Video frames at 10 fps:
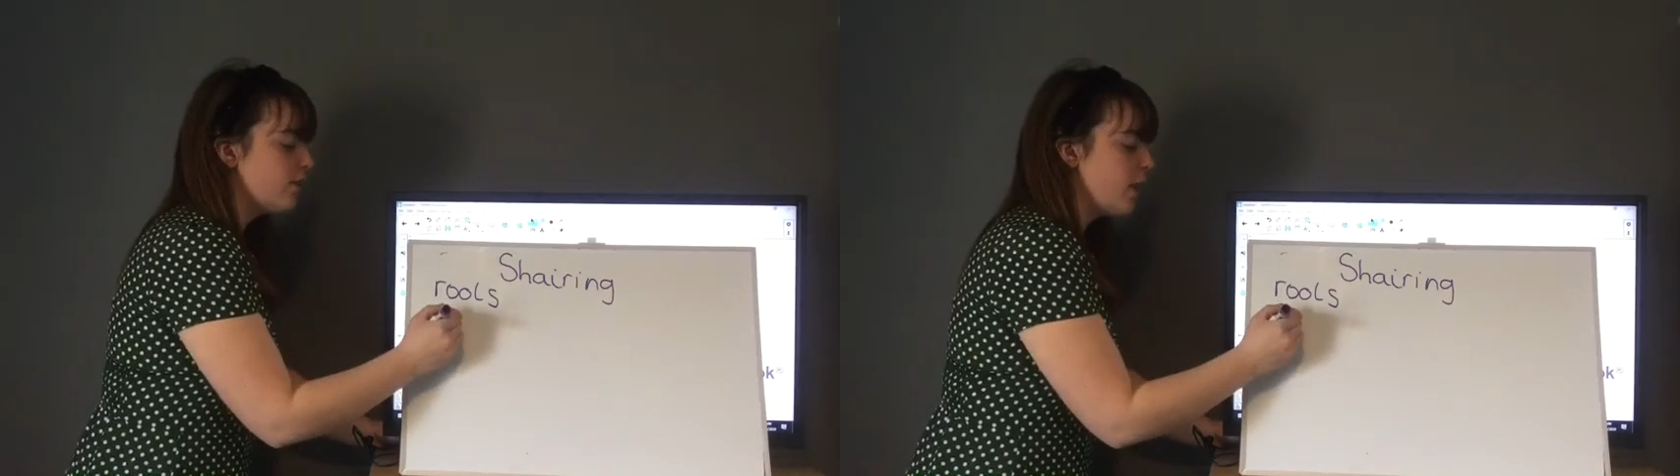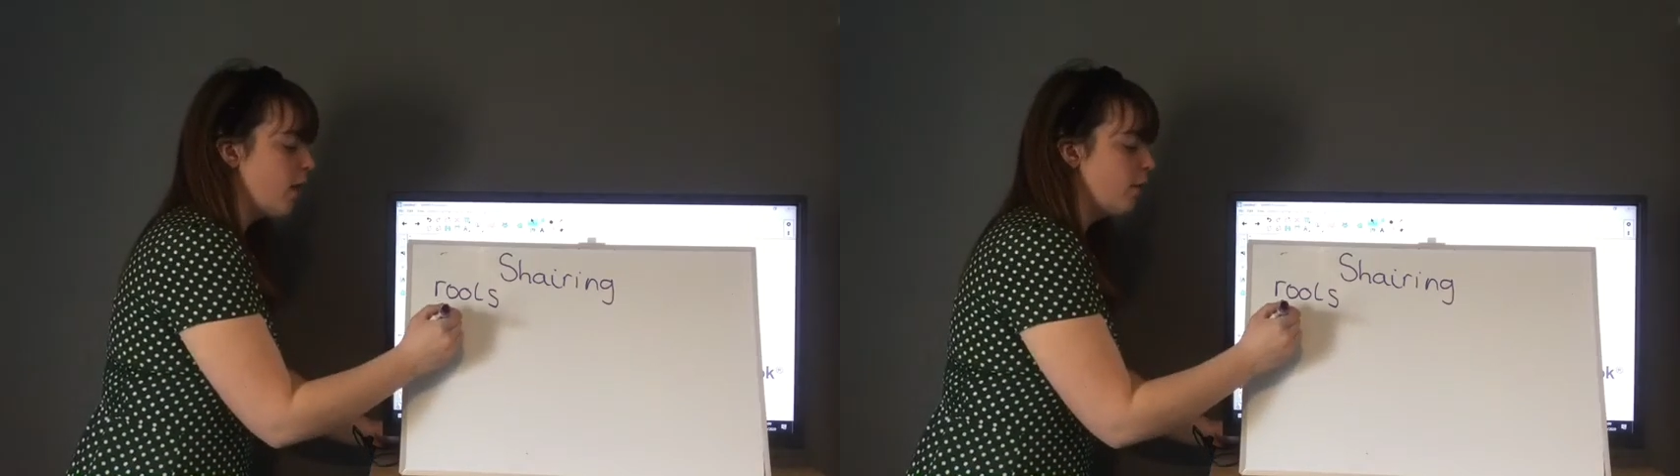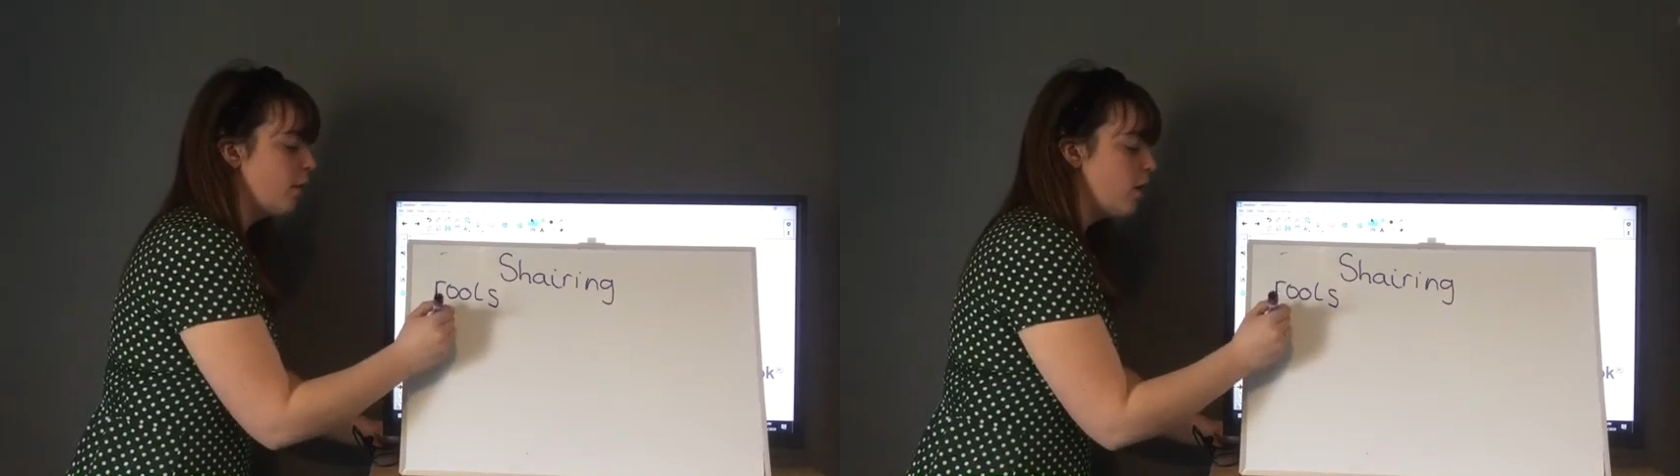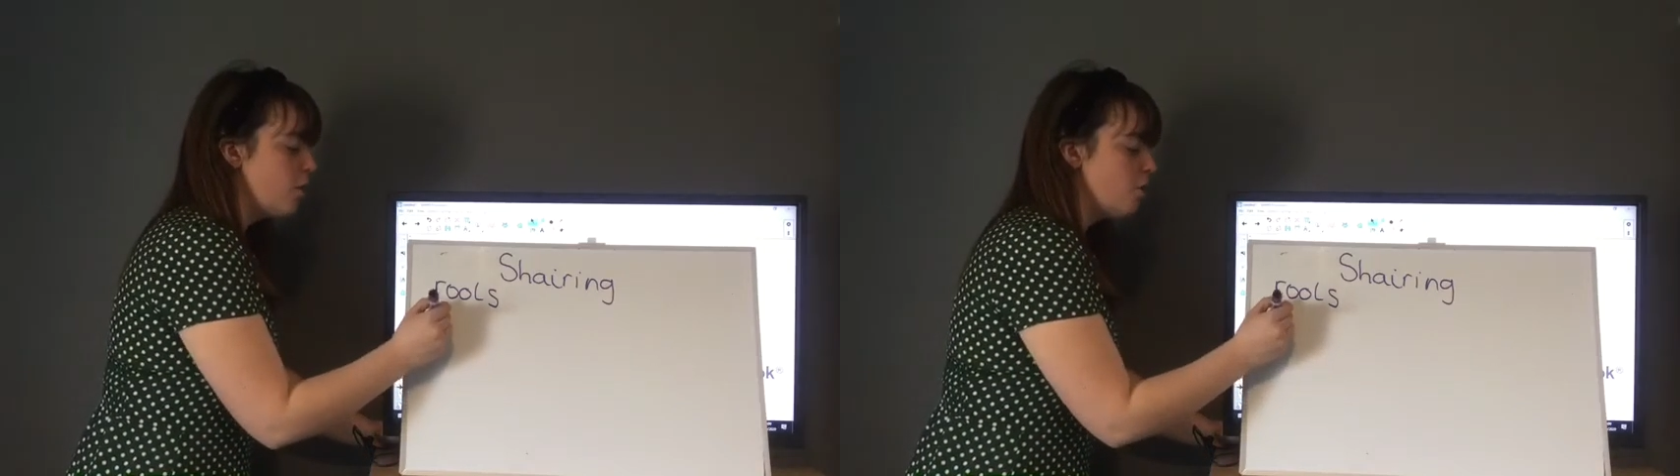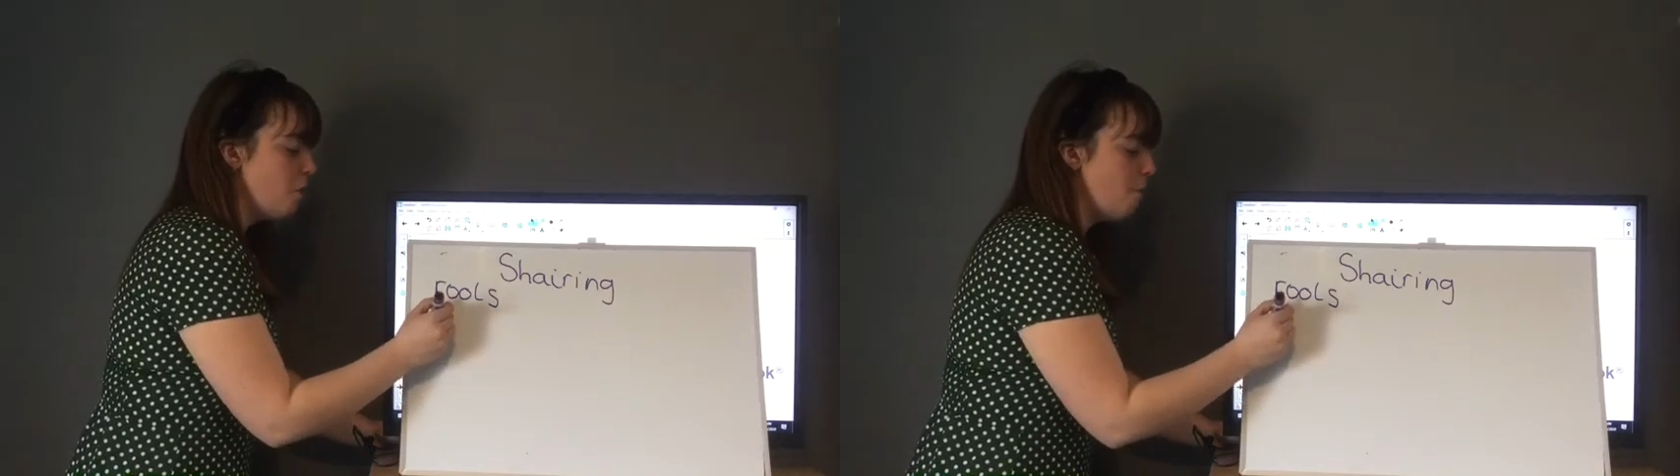So
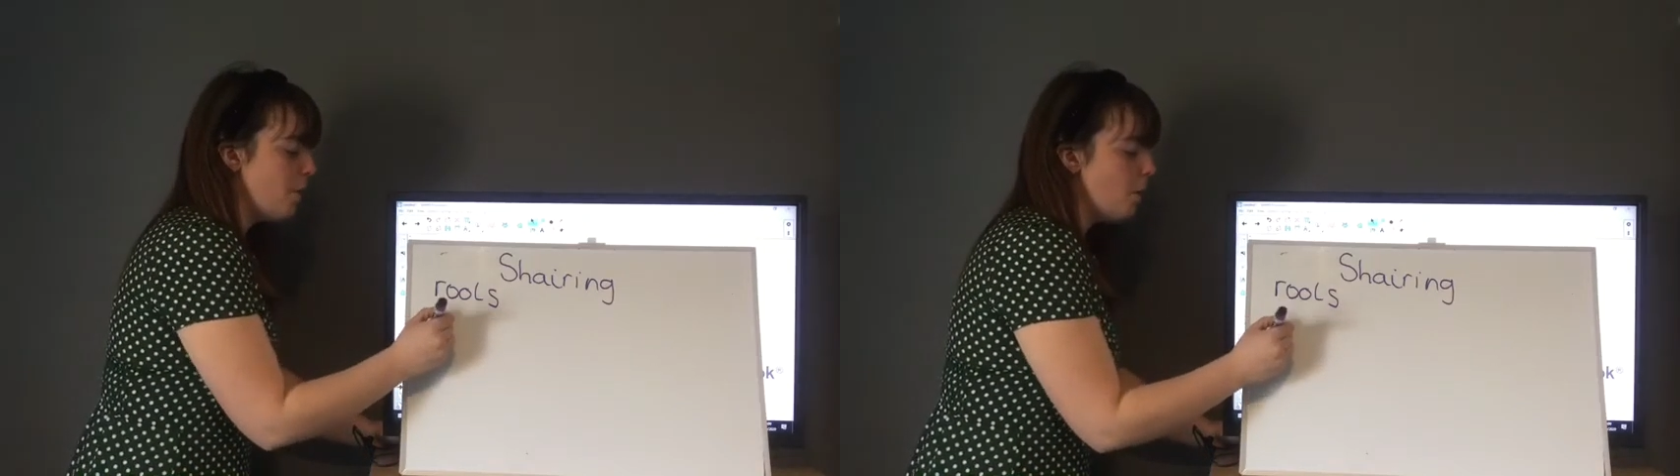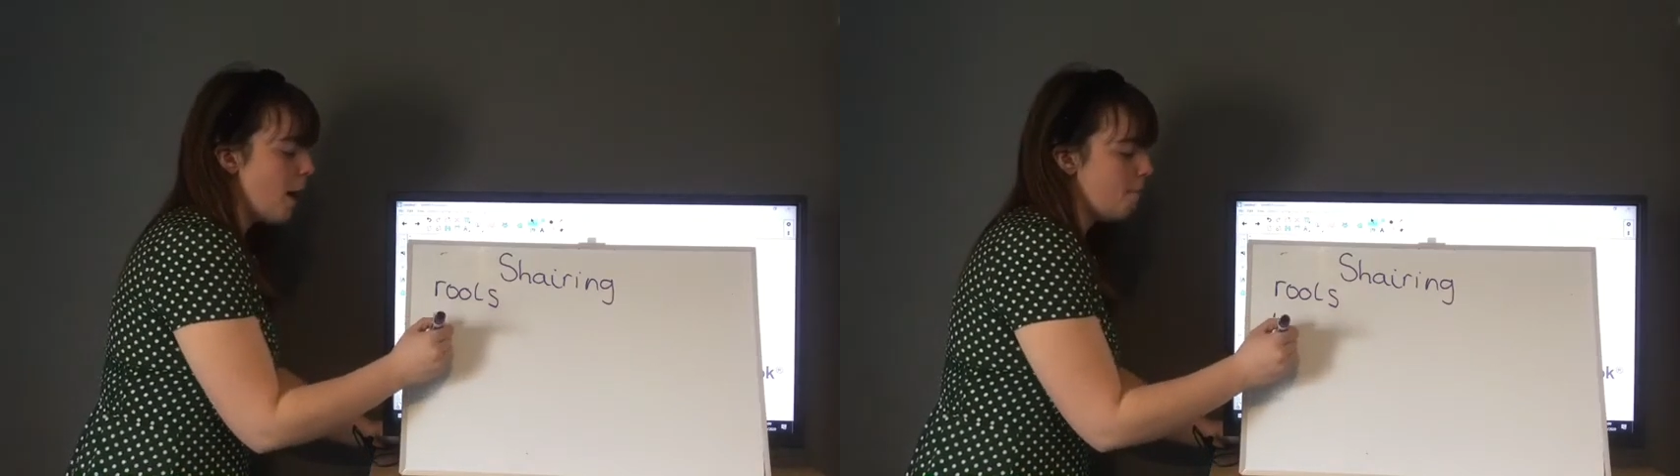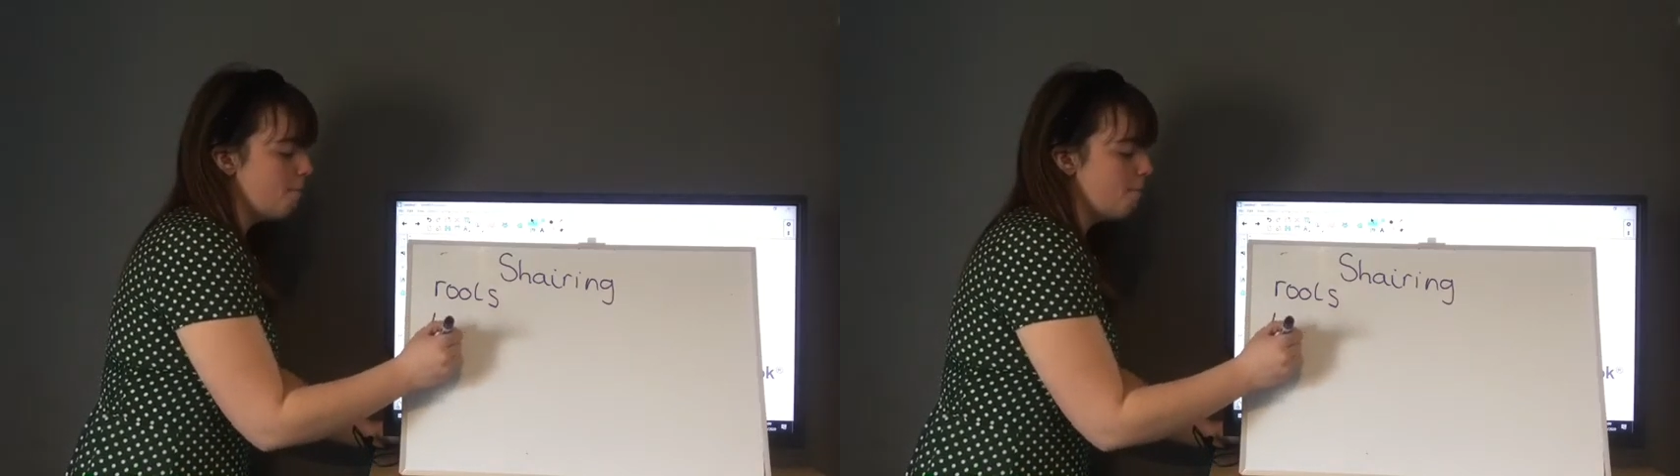number 1,